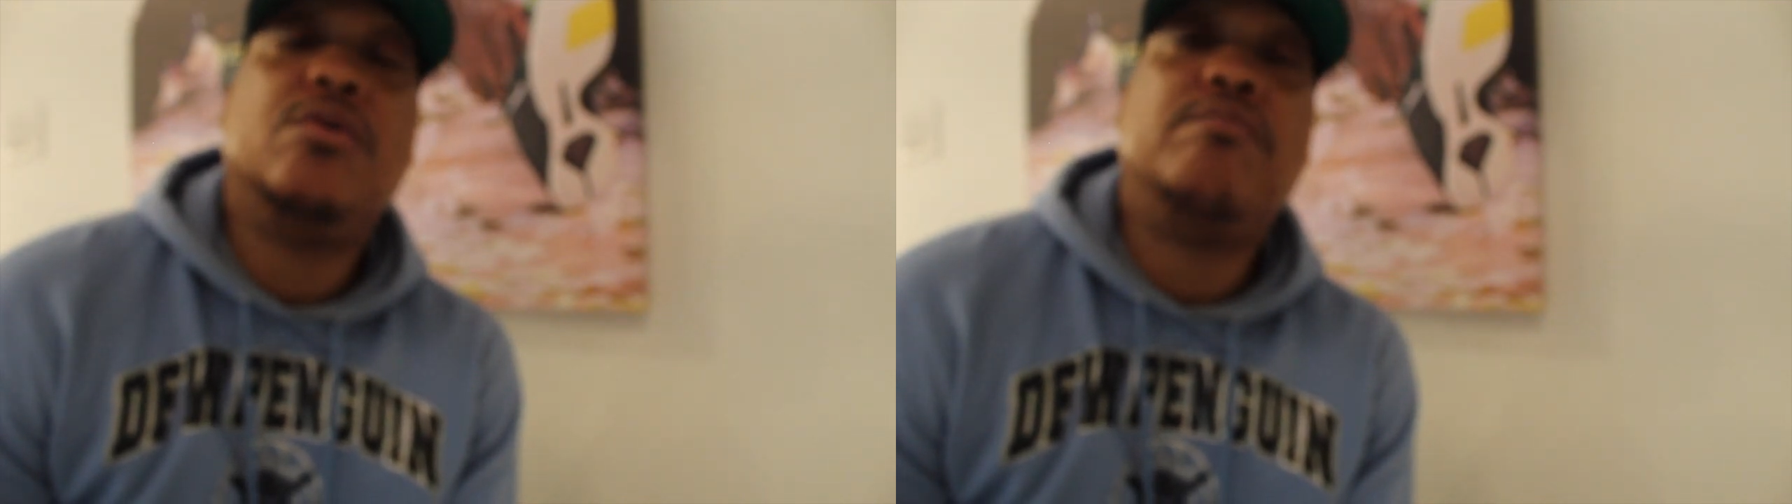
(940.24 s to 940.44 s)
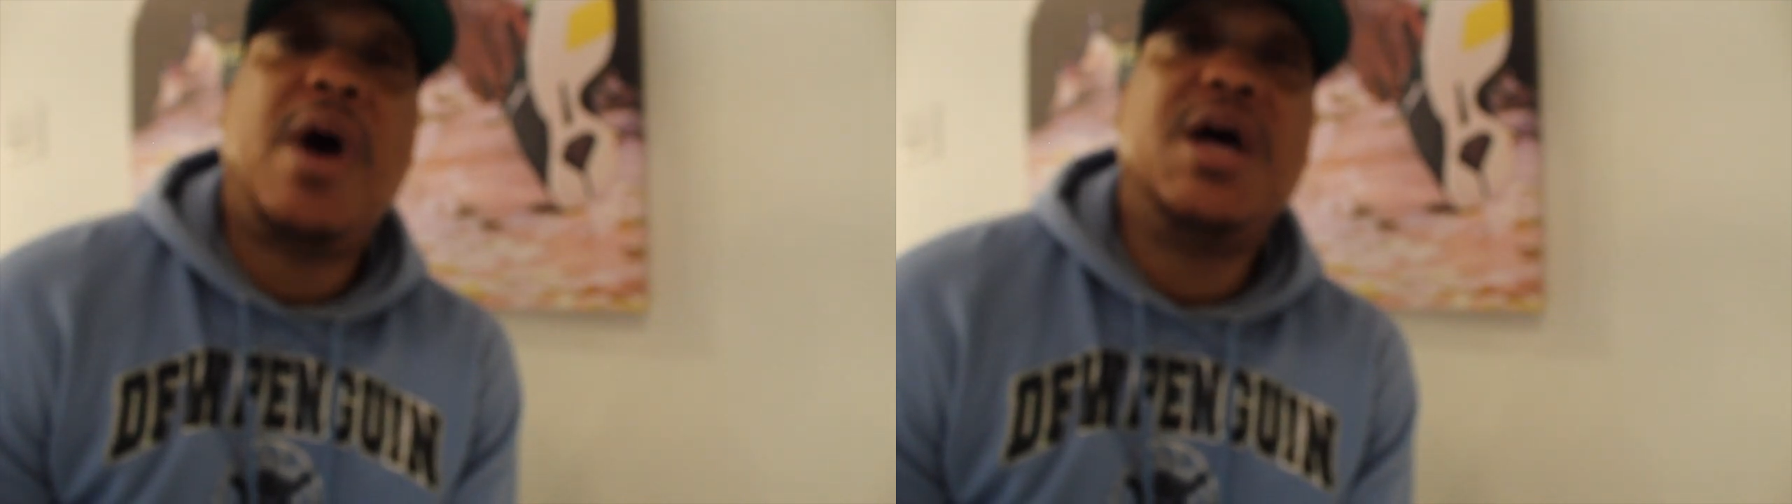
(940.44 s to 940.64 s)

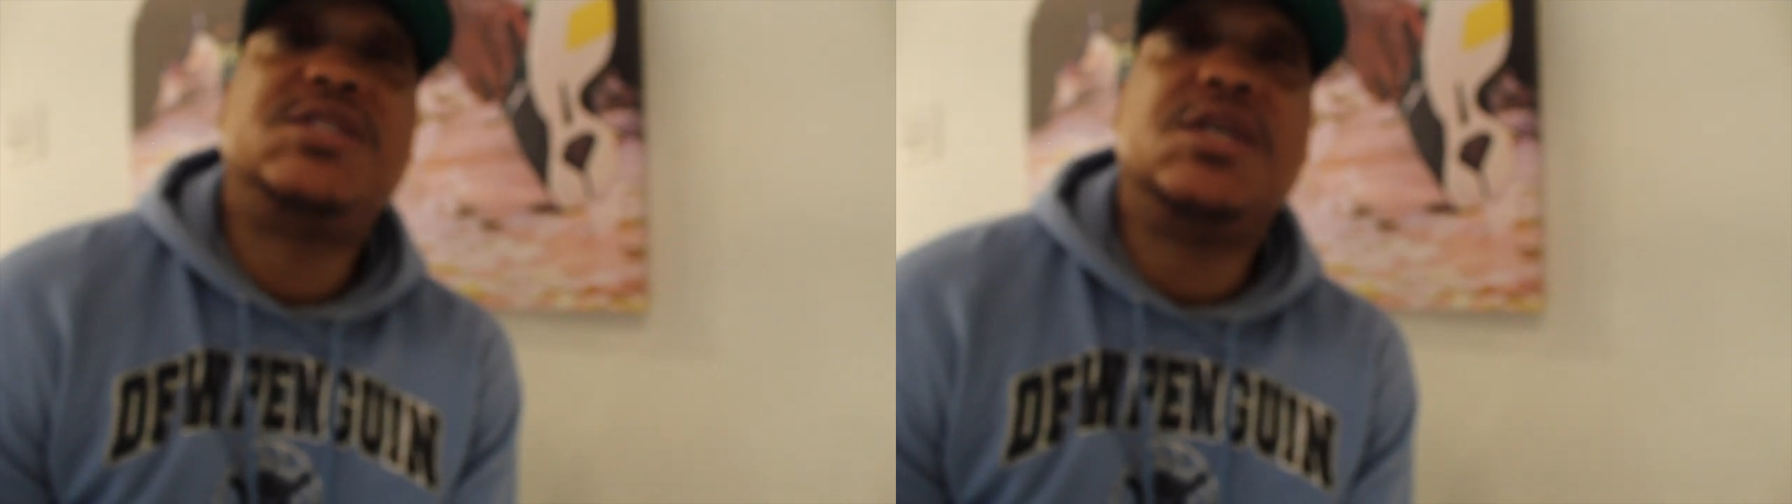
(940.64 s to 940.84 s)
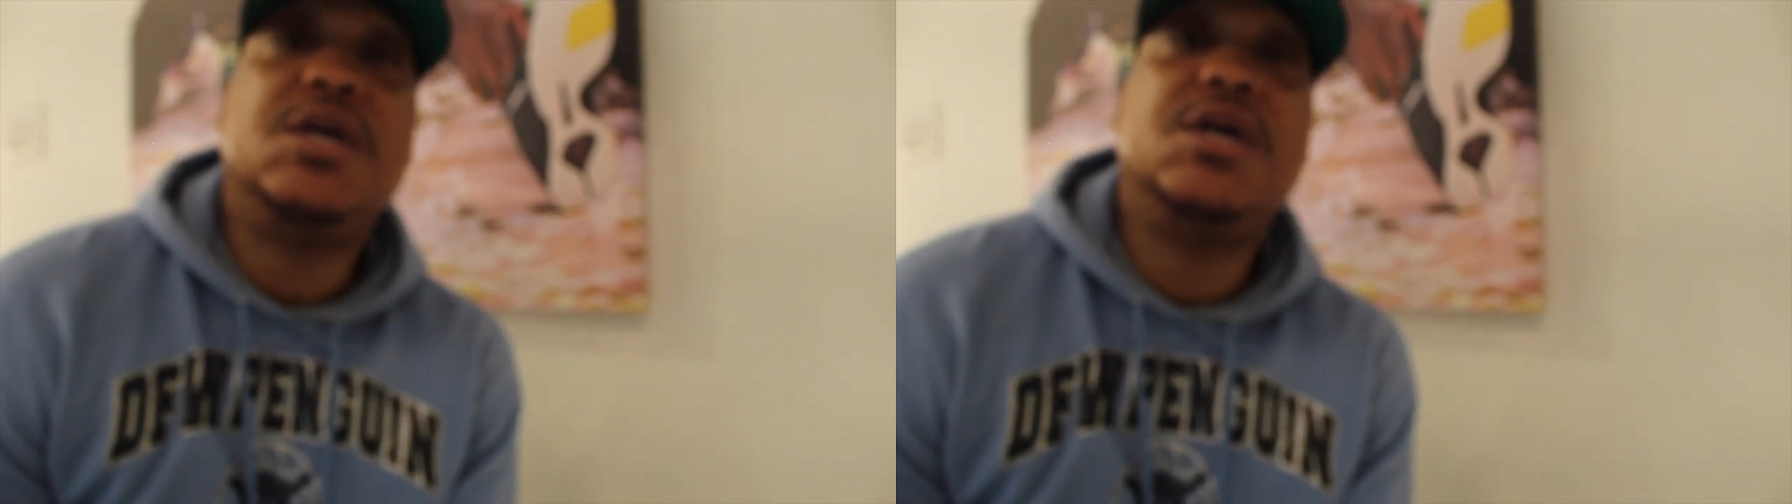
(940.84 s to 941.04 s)
My
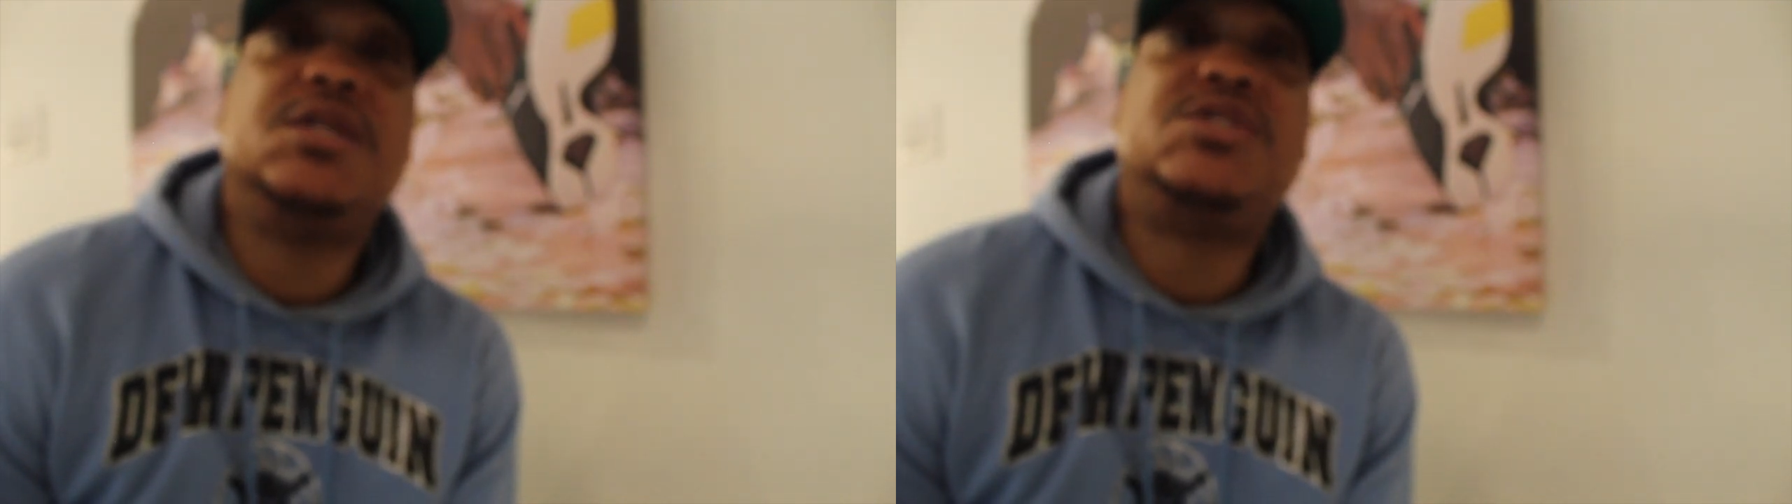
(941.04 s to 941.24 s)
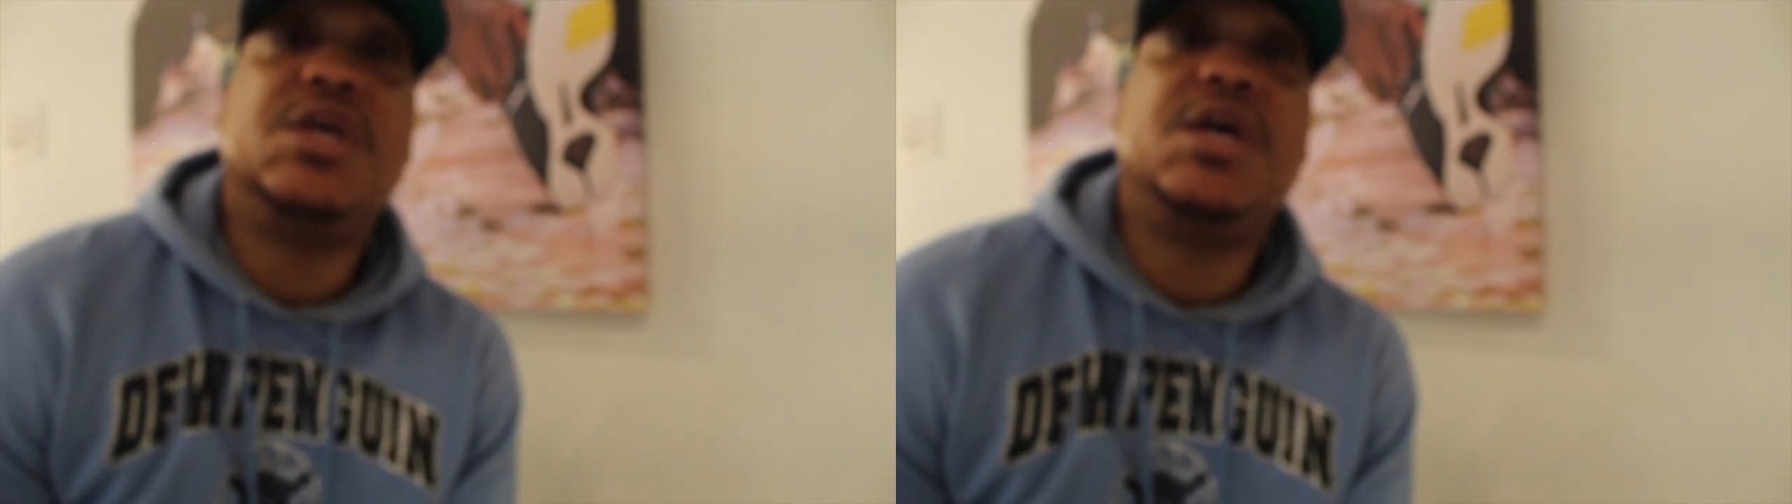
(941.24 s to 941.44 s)

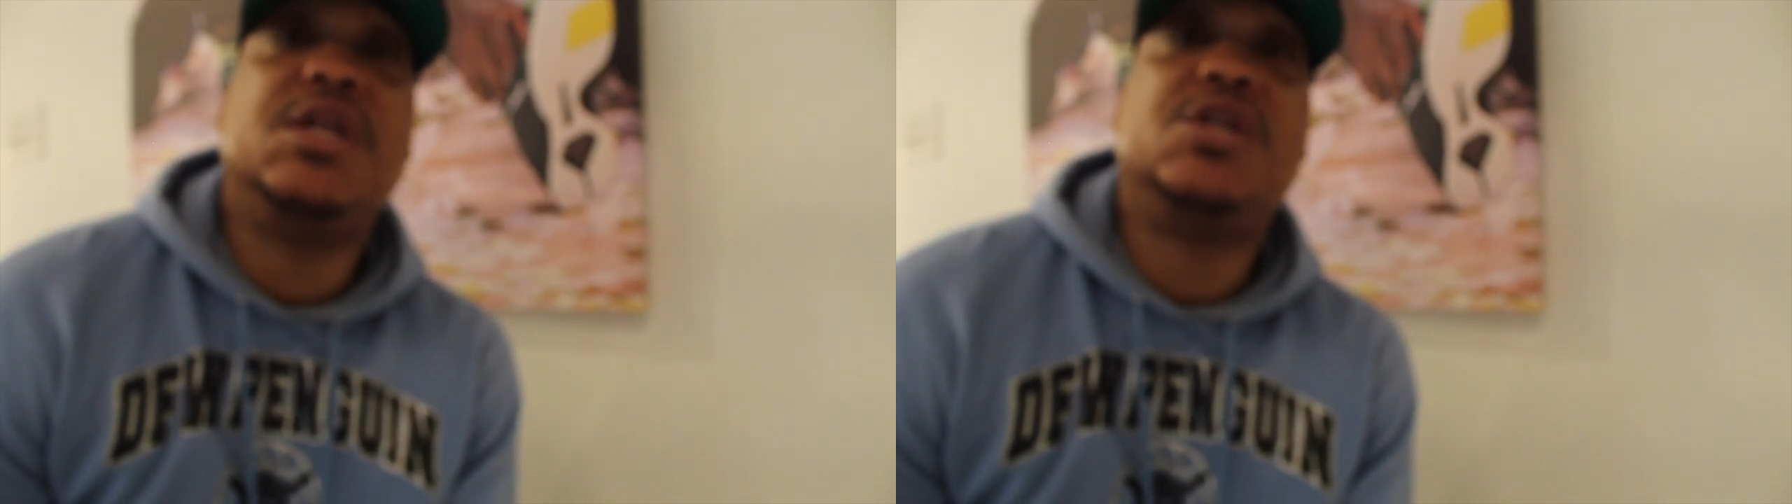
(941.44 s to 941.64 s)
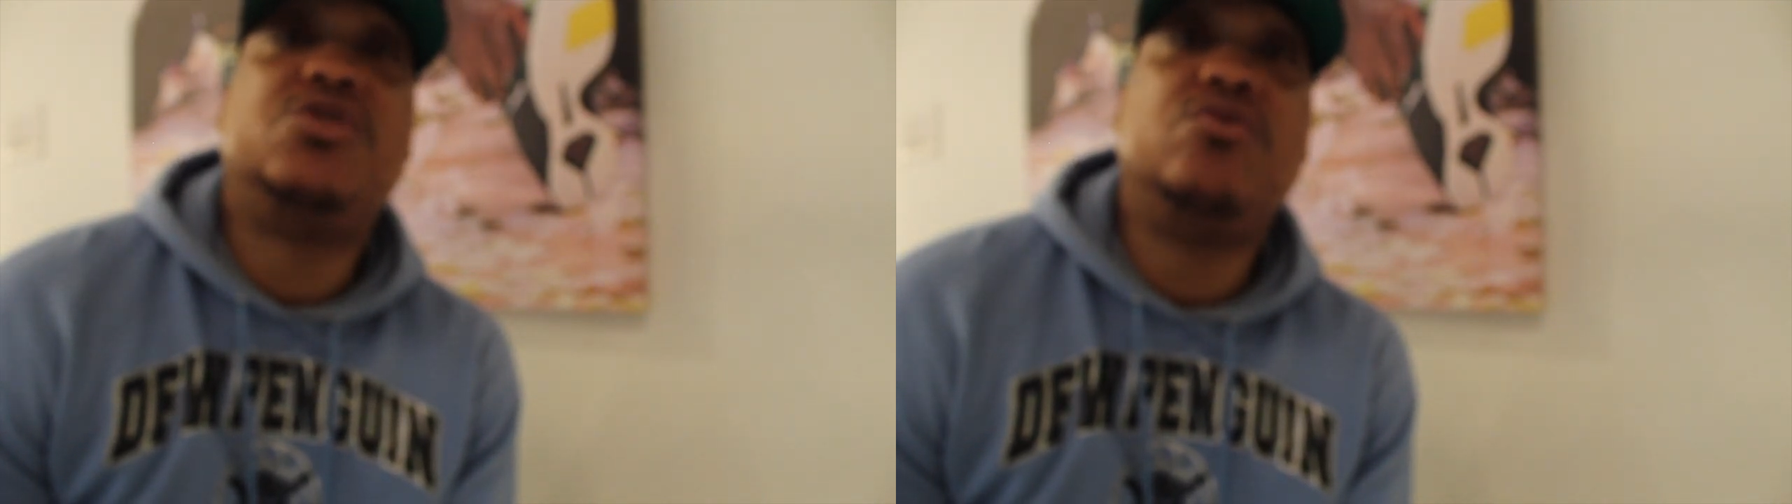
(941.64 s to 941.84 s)
son
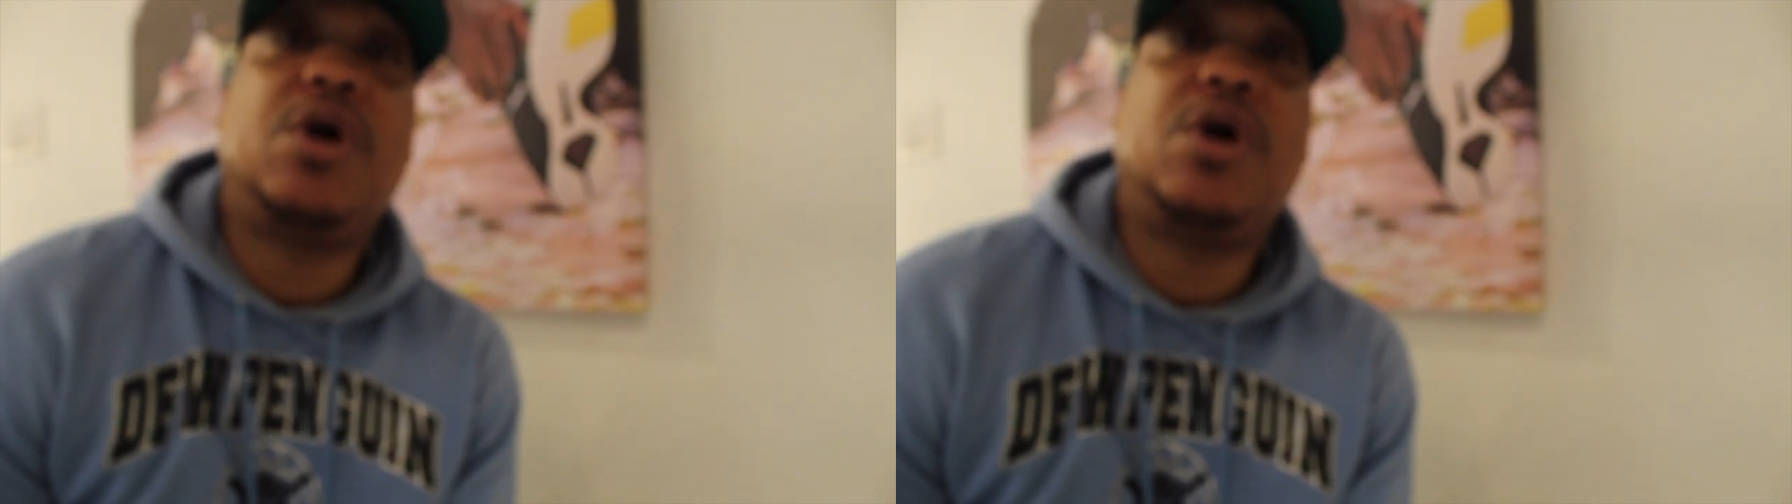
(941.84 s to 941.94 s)
said that you